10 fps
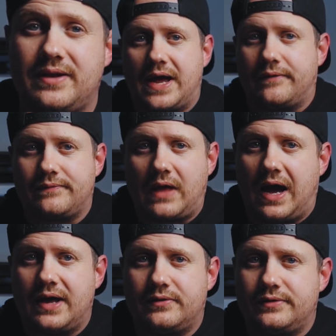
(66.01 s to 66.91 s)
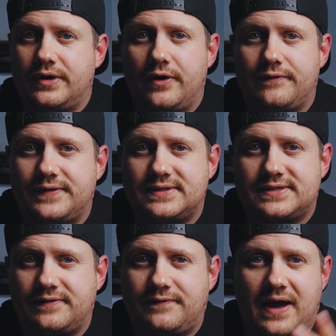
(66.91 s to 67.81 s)
Now, I don't know if it's
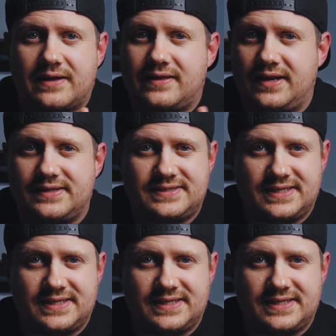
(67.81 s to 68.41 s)
the fact that it's